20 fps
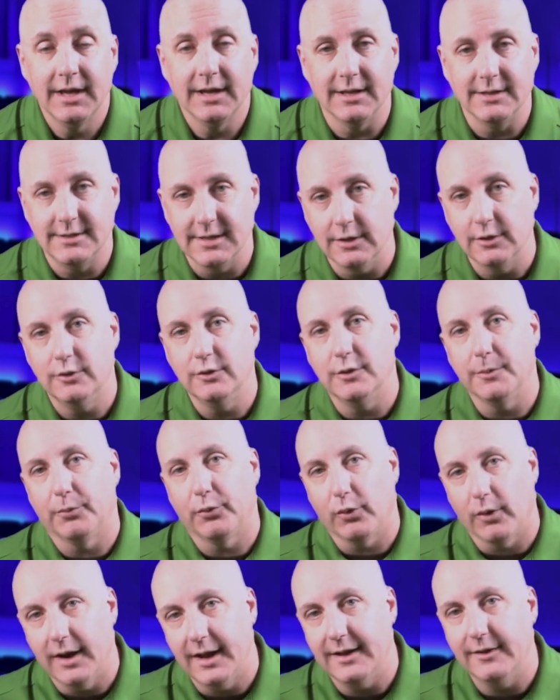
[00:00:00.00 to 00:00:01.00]
Continue to
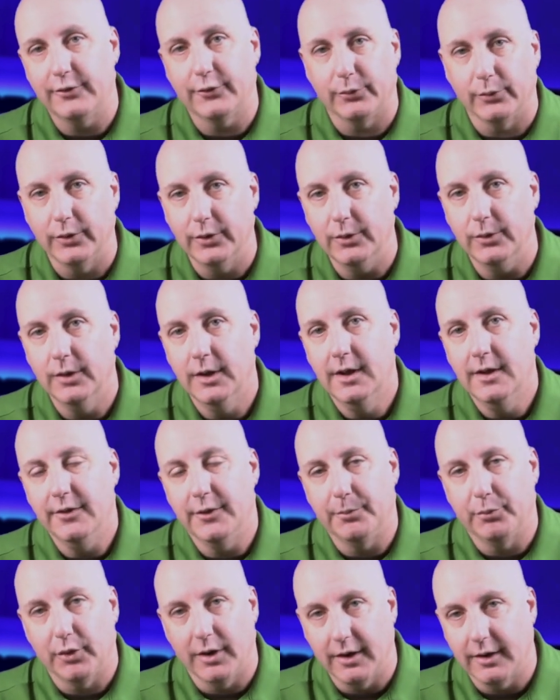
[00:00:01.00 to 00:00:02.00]
pray through
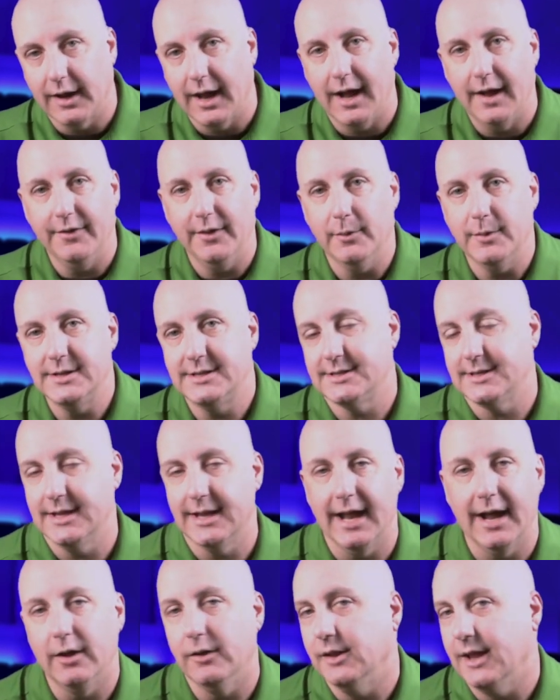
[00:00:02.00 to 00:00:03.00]
the prayer guide that we
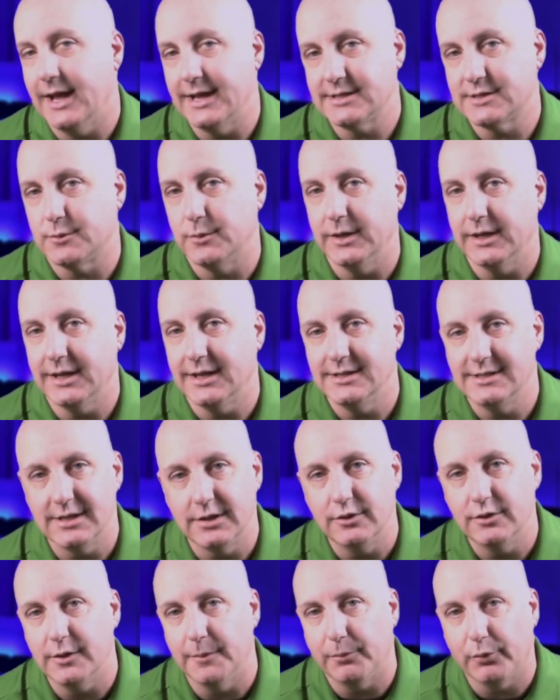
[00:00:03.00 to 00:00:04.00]
sent out last week.
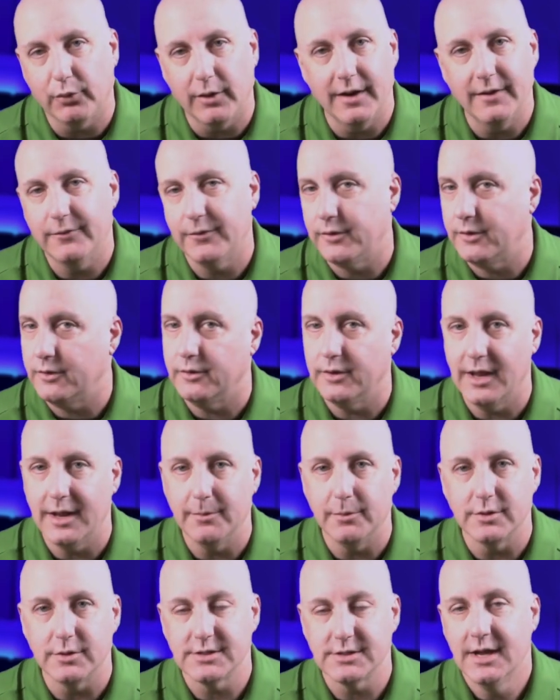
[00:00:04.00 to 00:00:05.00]
Continue to pray for your
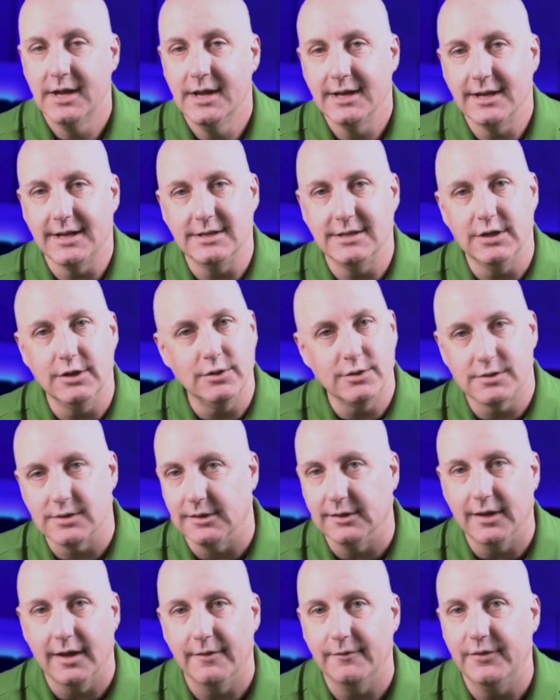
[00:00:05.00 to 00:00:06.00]
neighbors. Continue to
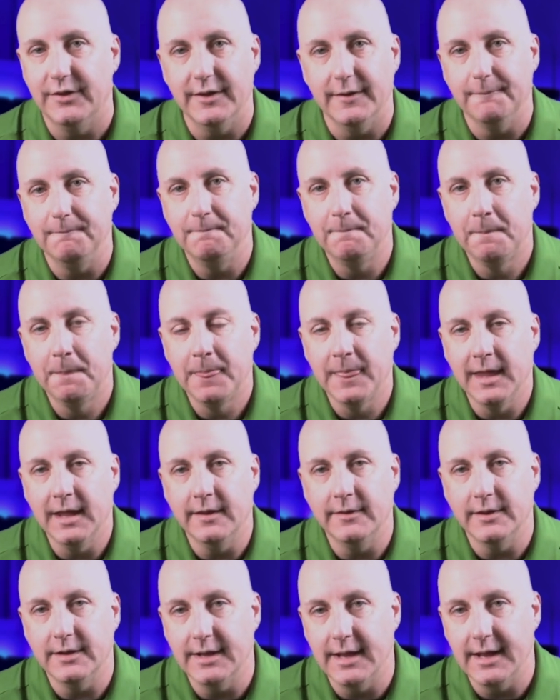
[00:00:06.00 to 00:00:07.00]
love them
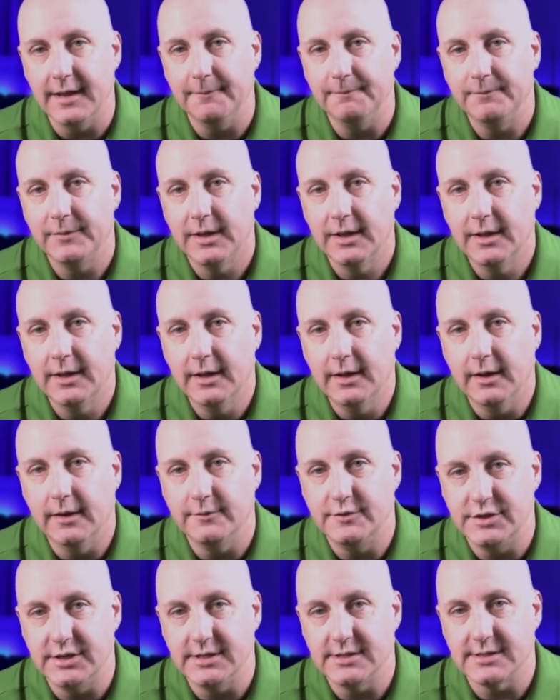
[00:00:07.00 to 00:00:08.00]
in the name
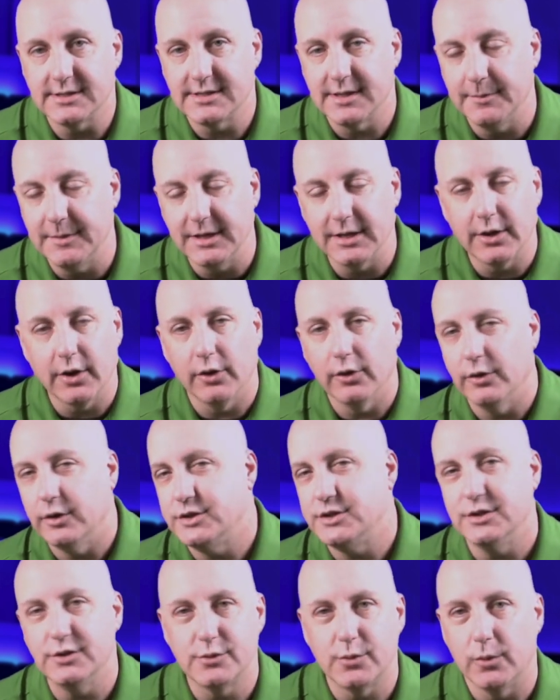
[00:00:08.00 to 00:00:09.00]
of Jesus. Let me
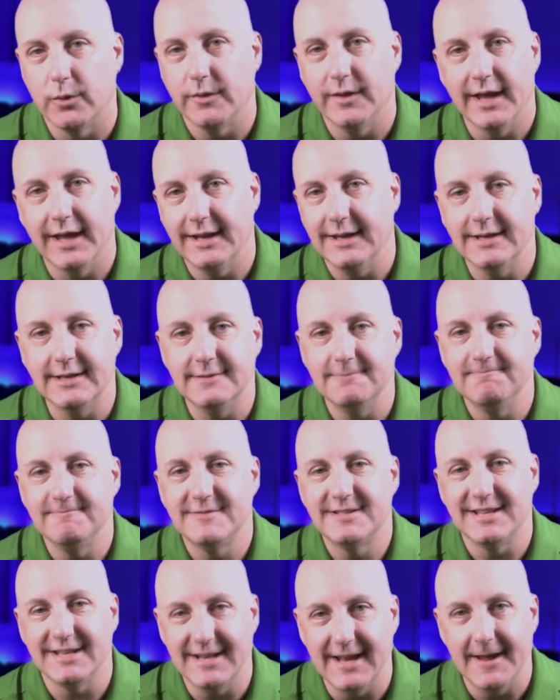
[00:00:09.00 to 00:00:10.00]
encourage you toward that end
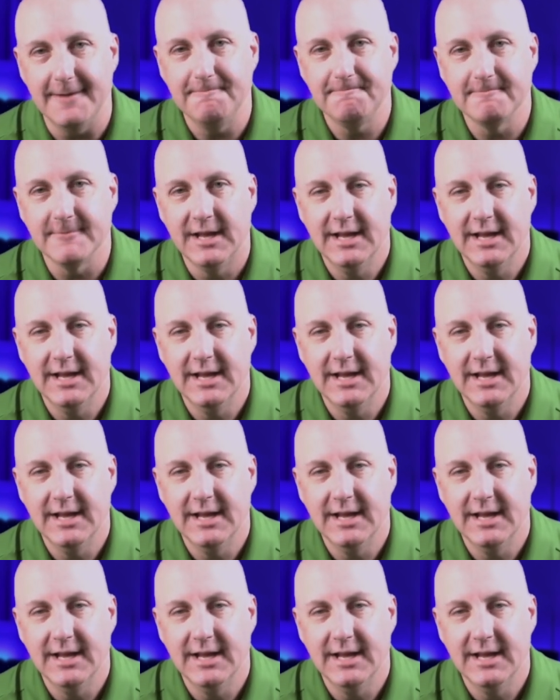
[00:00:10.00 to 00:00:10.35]
today.